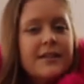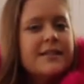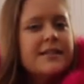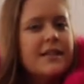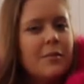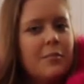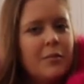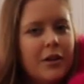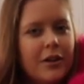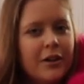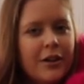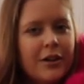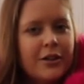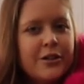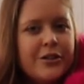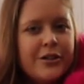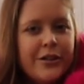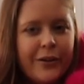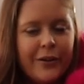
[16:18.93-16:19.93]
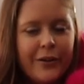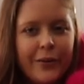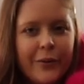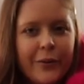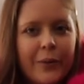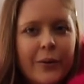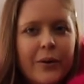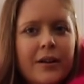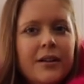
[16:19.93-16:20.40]
It's similar
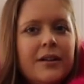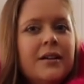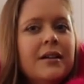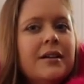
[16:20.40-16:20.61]
to